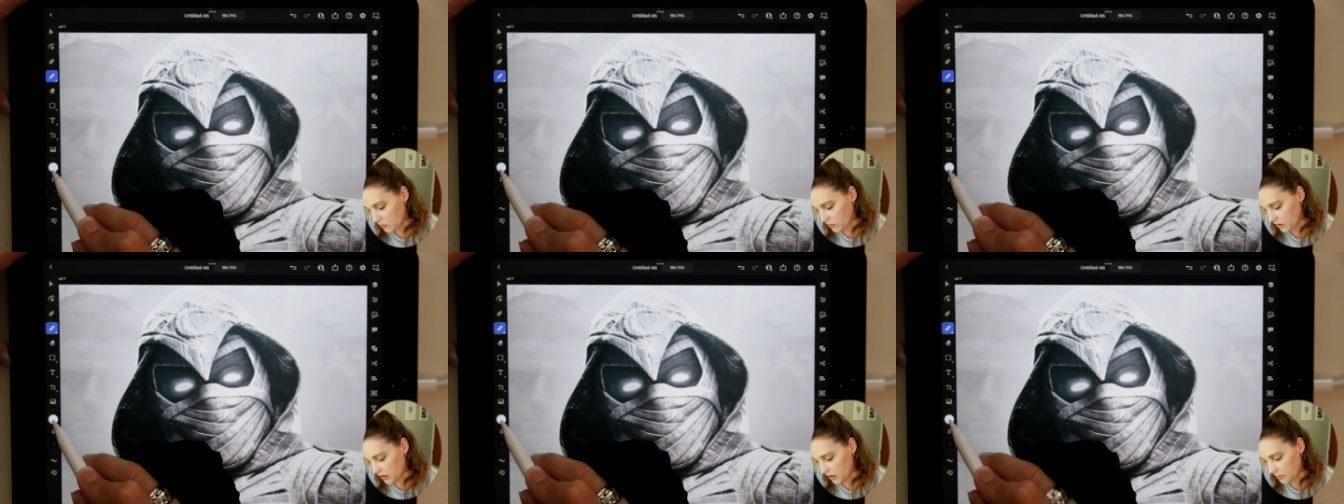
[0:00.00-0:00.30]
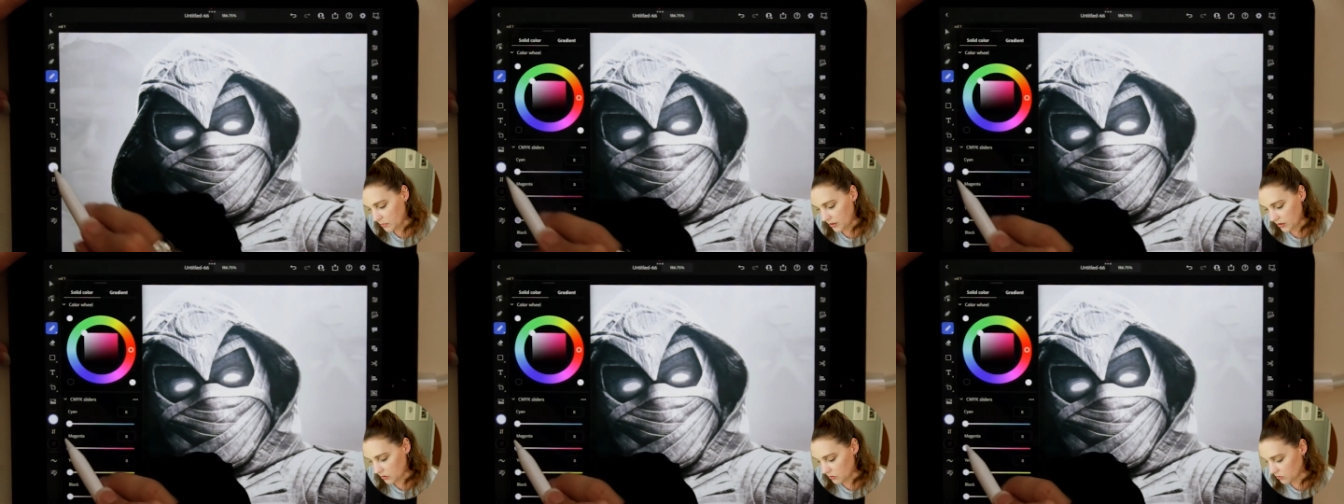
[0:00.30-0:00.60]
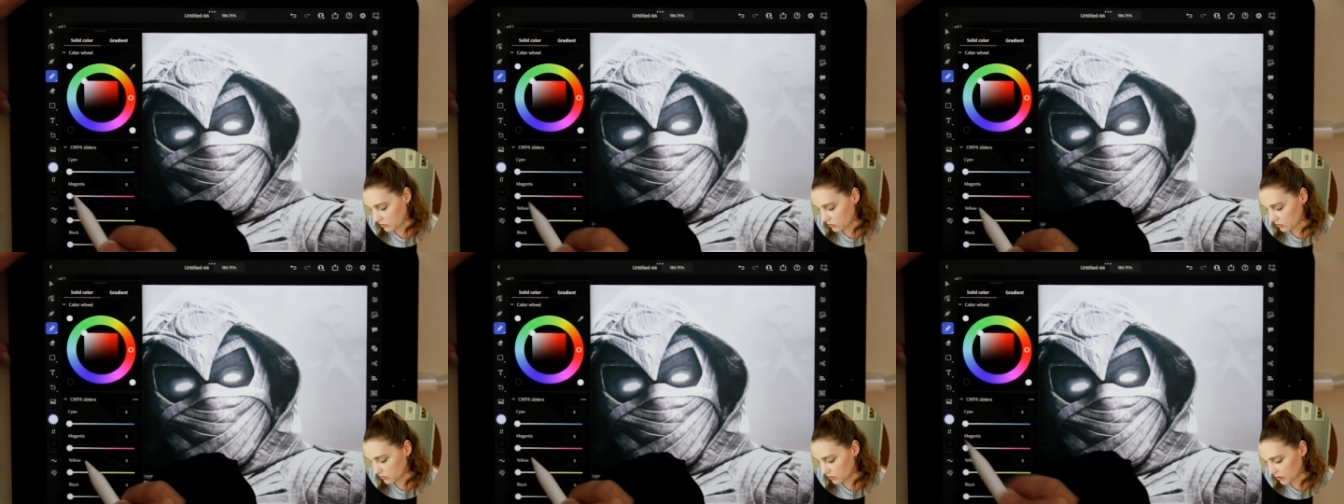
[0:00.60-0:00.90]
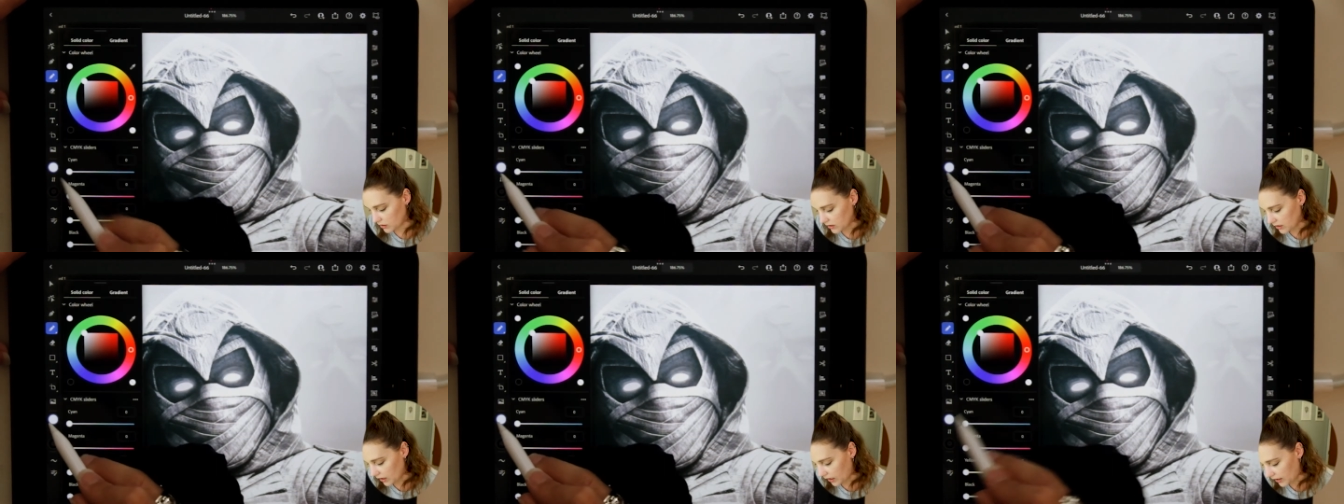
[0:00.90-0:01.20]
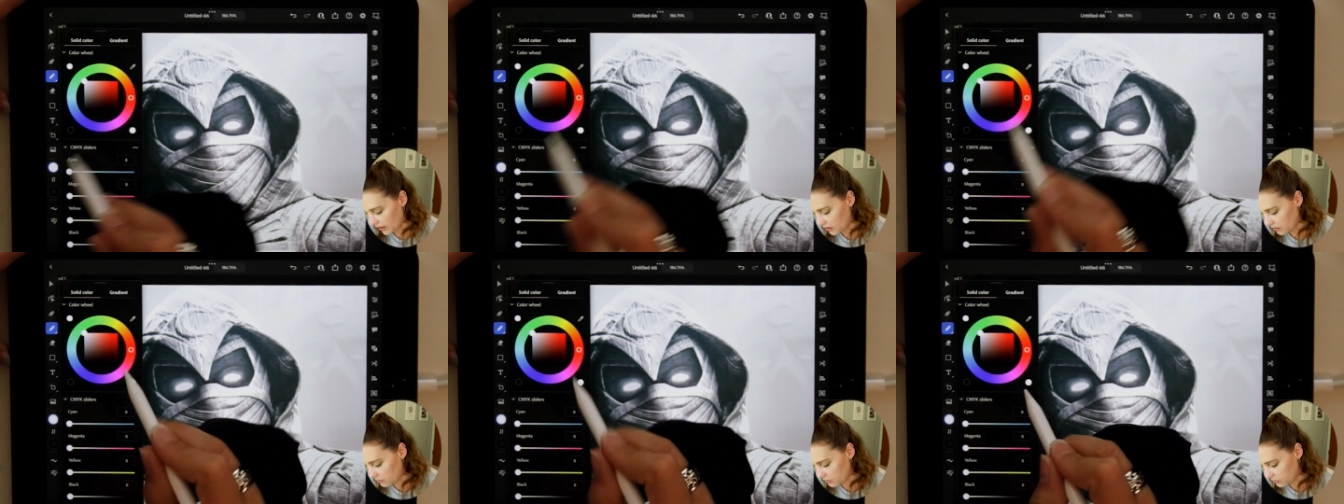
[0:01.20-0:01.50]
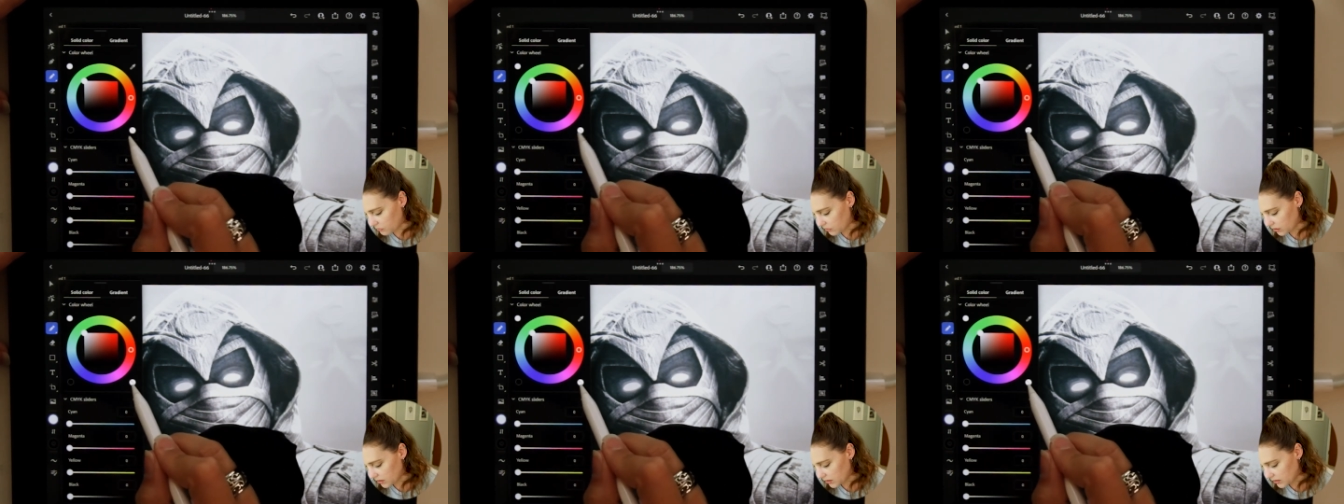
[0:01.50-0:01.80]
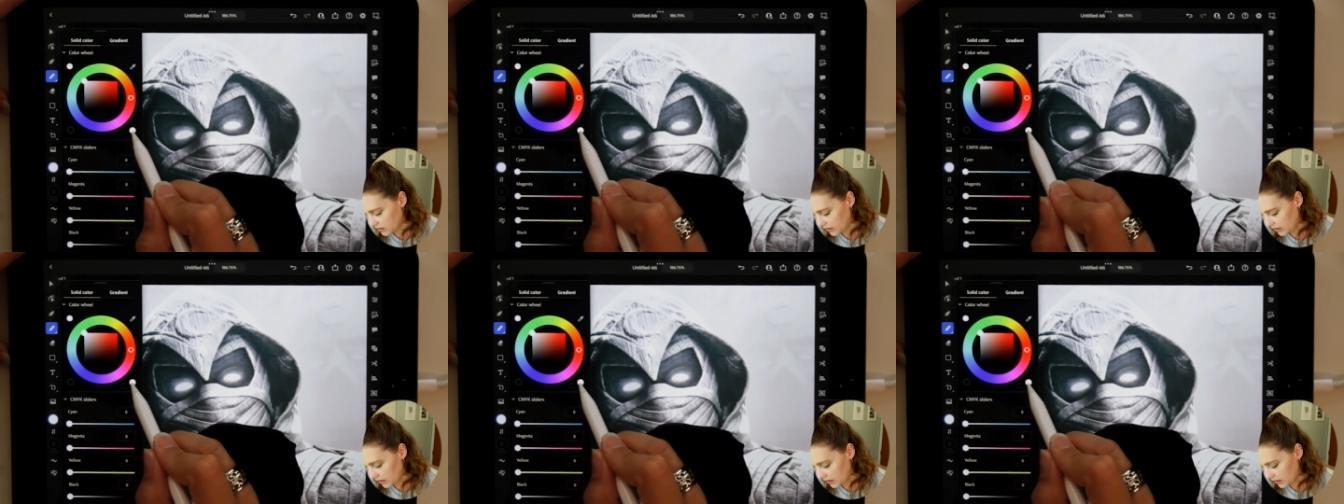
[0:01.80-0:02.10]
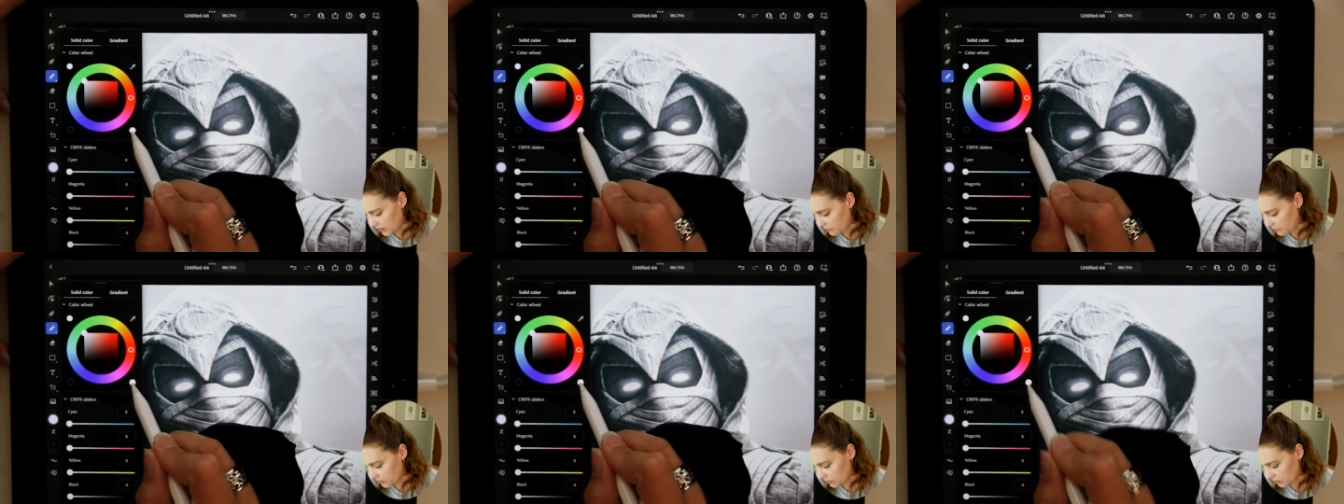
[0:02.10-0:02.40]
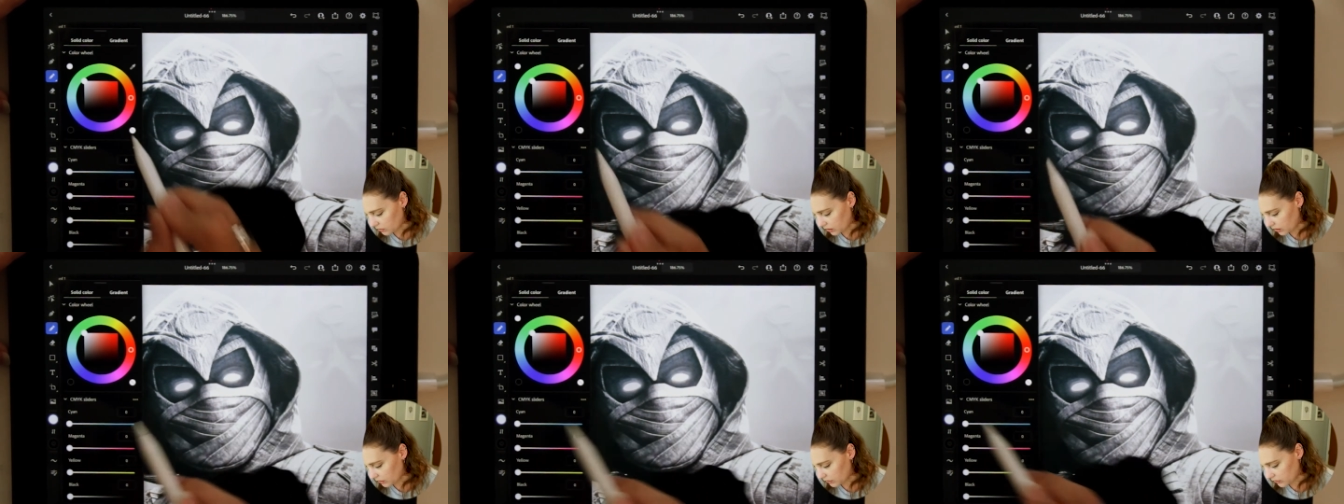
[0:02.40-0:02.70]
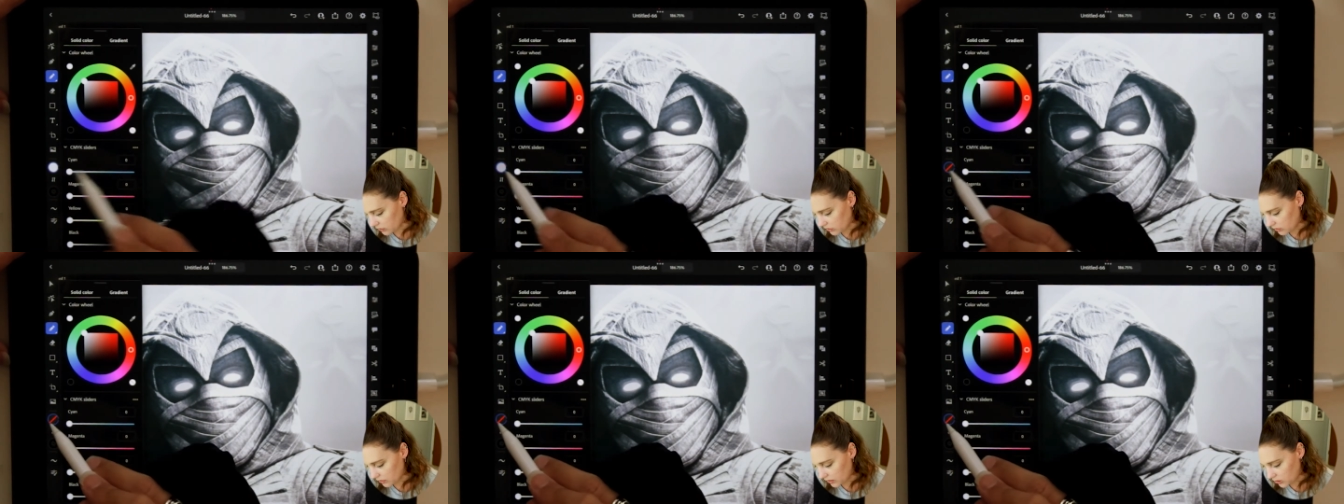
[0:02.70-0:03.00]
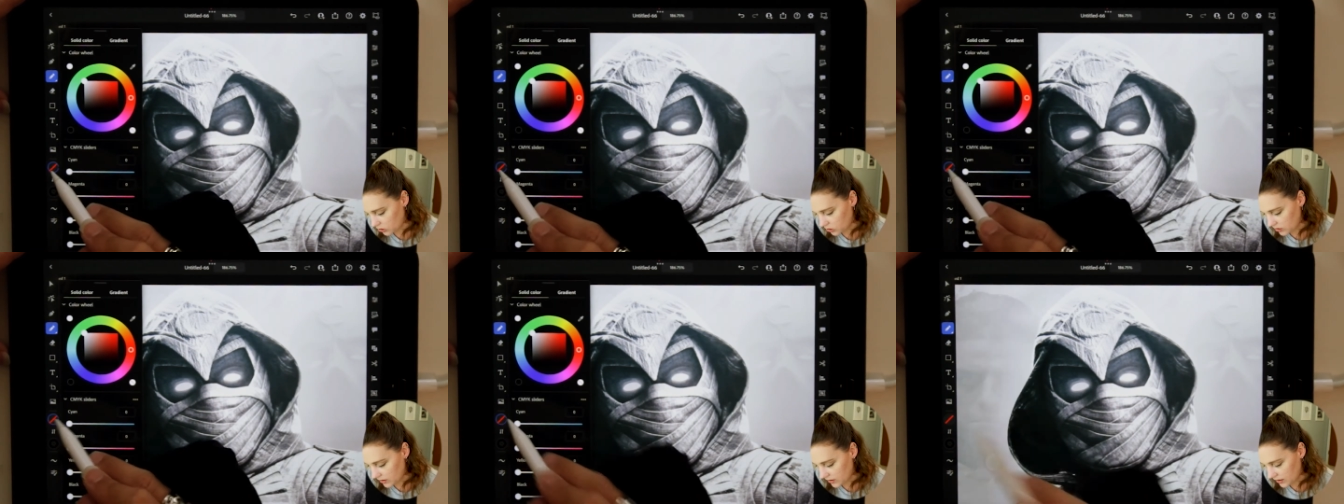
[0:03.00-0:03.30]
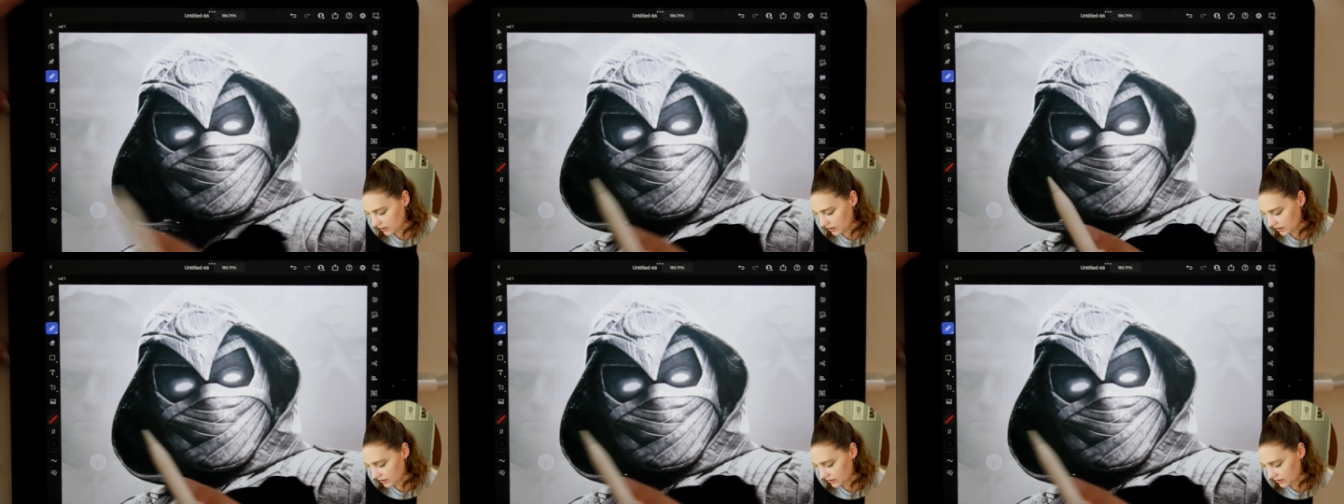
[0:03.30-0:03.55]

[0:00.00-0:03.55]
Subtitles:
what the pencil tool looks like. I don't want any fill color, so let's just